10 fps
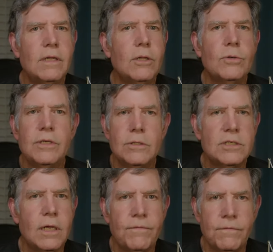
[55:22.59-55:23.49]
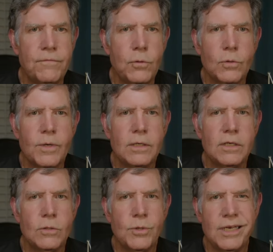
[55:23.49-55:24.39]
learn it yourself and fool around and
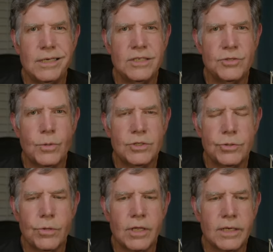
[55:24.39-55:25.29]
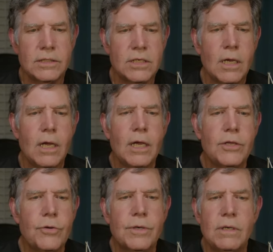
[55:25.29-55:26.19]
you don't get any structured things,
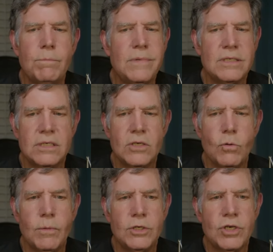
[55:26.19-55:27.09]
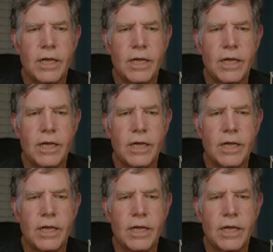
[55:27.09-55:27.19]
you're going to miss so much.